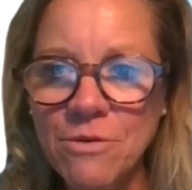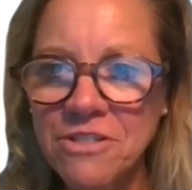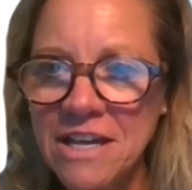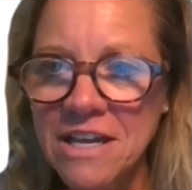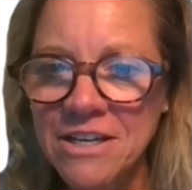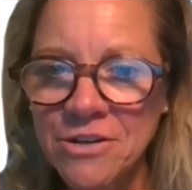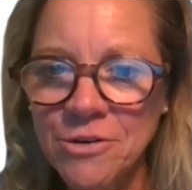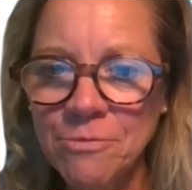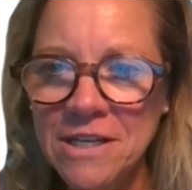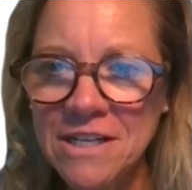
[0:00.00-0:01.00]
Thank
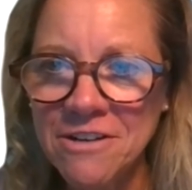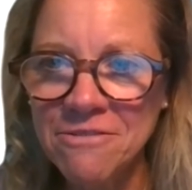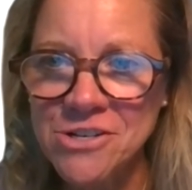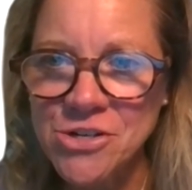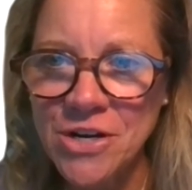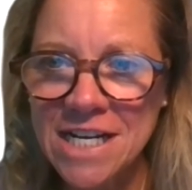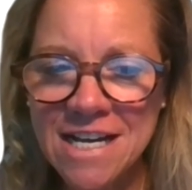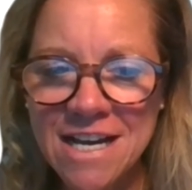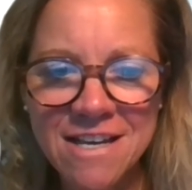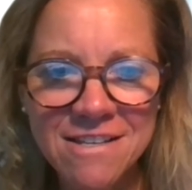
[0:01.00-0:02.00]
you, Peter, for
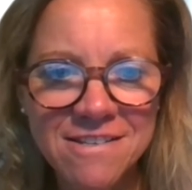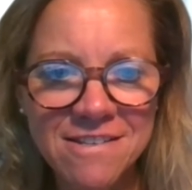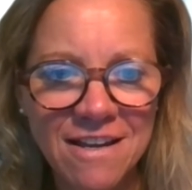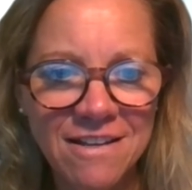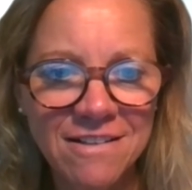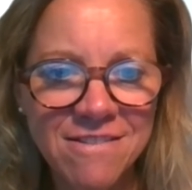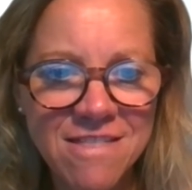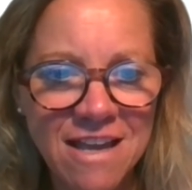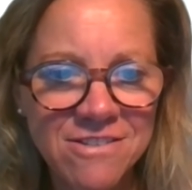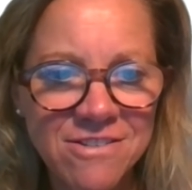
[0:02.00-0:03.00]
joining us. And
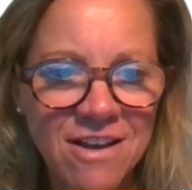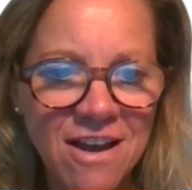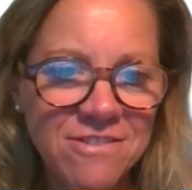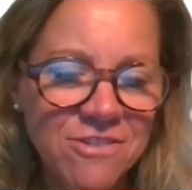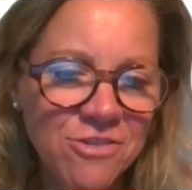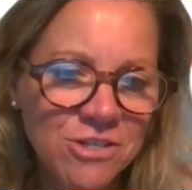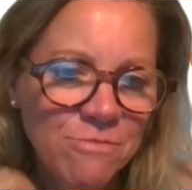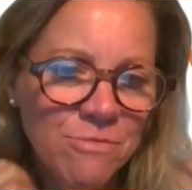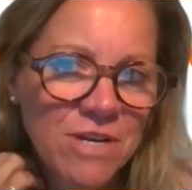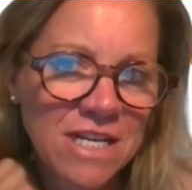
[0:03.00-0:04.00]
thanks to
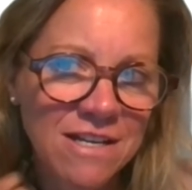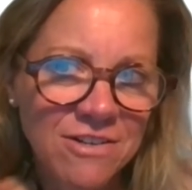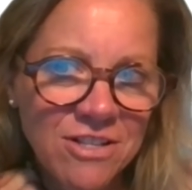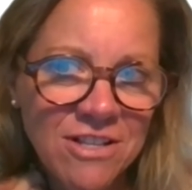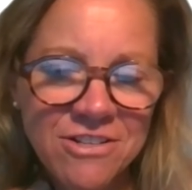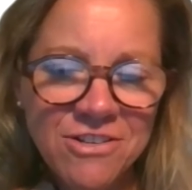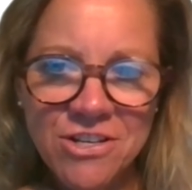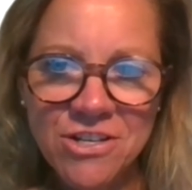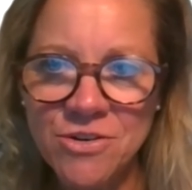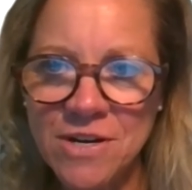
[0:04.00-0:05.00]
Constitution Marina, and good luck to
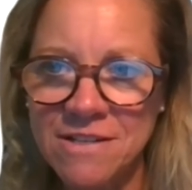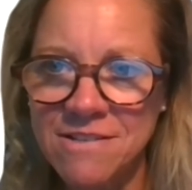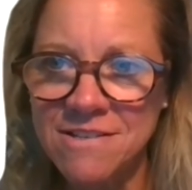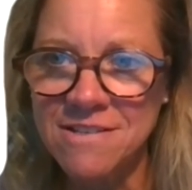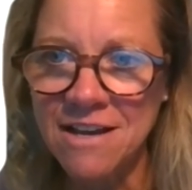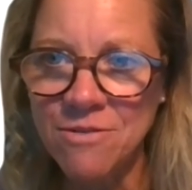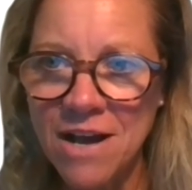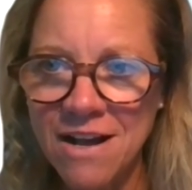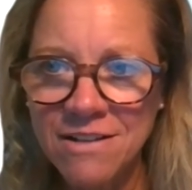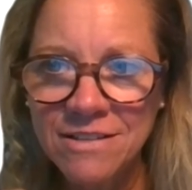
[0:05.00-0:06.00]
you, and stay
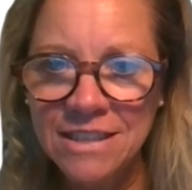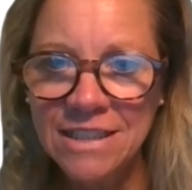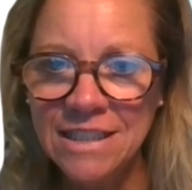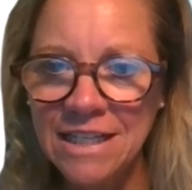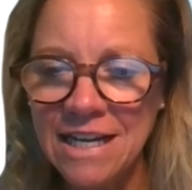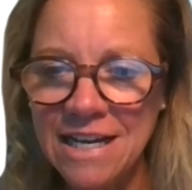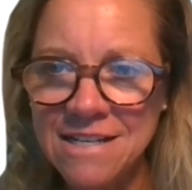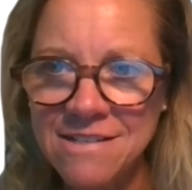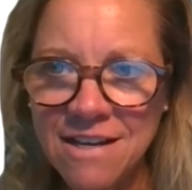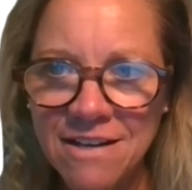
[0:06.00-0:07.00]
well.
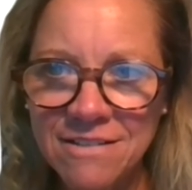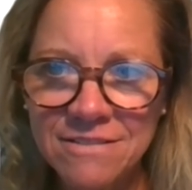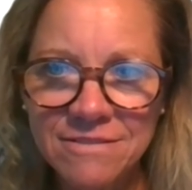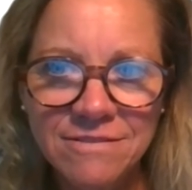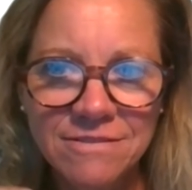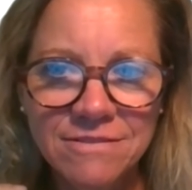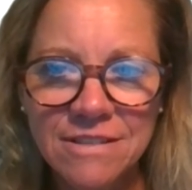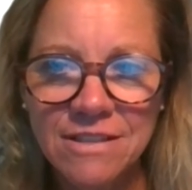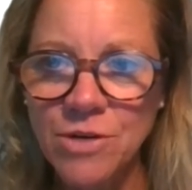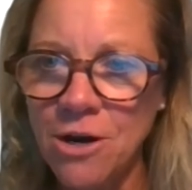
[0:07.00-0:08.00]
And
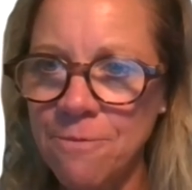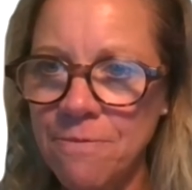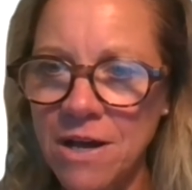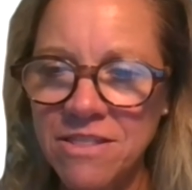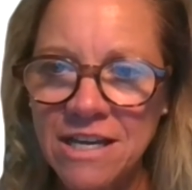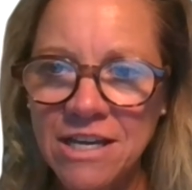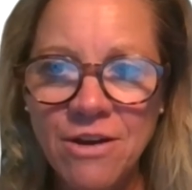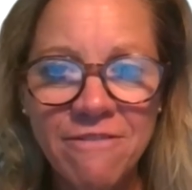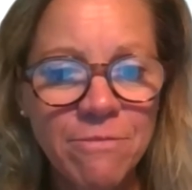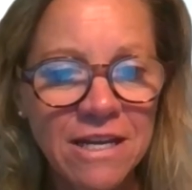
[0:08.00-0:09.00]
we hope, thank
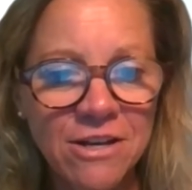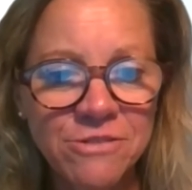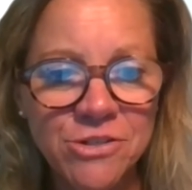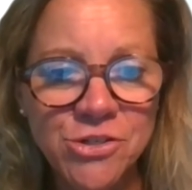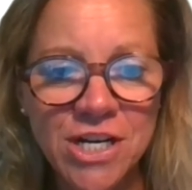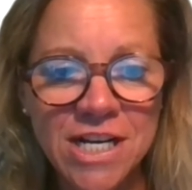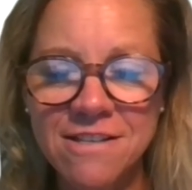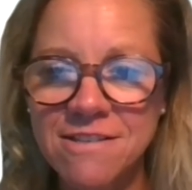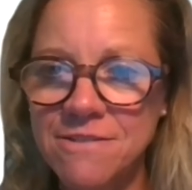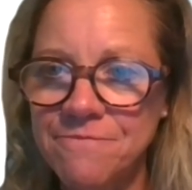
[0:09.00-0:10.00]
you everybody else for joining
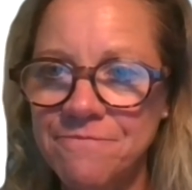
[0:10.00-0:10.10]
us.